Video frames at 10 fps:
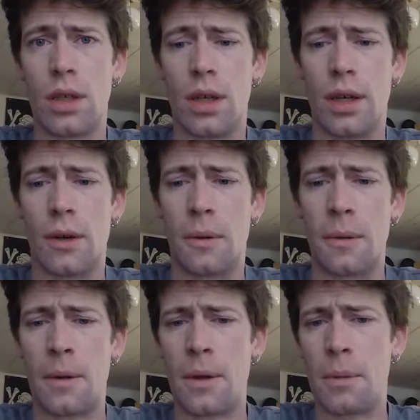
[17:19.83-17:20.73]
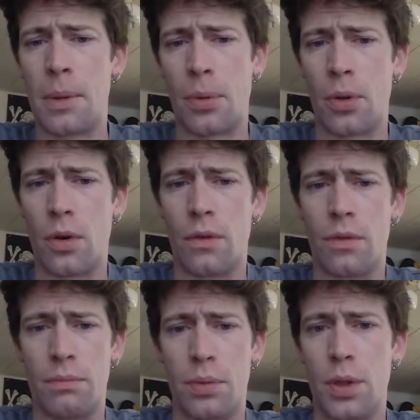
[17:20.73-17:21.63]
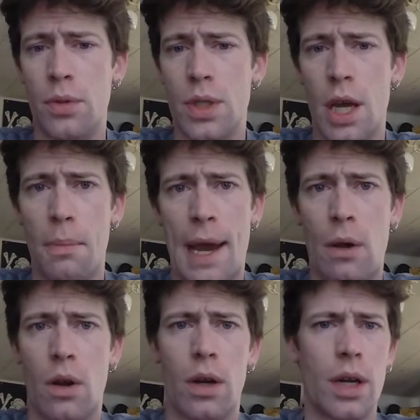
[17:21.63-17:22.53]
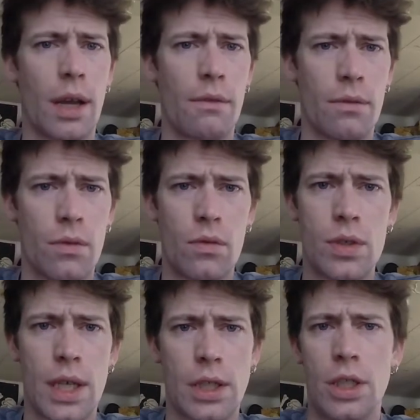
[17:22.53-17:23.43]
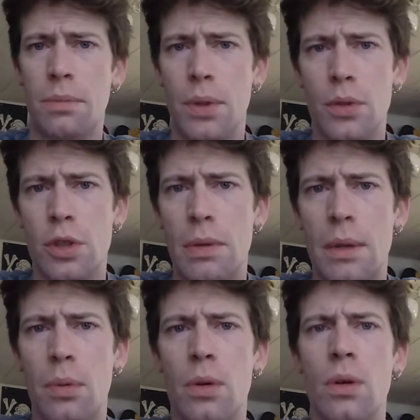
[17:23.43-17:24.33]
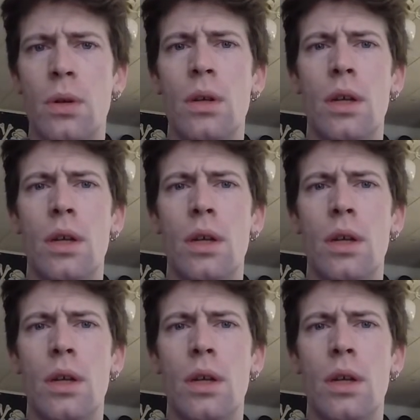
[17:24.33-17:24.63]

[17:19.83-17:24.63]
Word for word: You know, people who have abused their power and have sexually abused people,